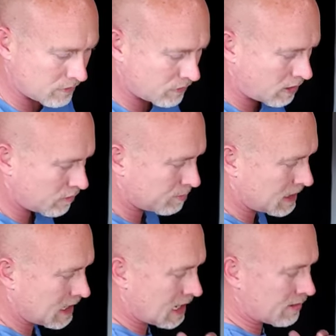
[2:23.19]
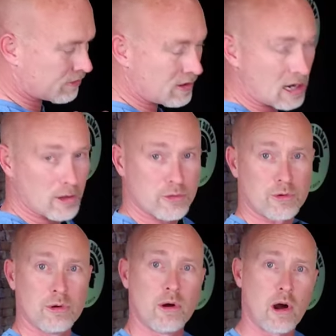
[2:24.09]
in front of me and follow
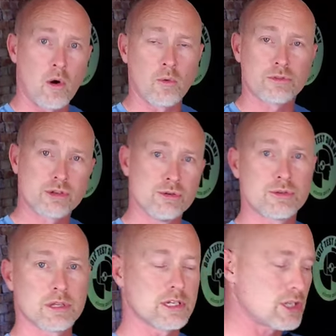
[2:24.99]
through on to the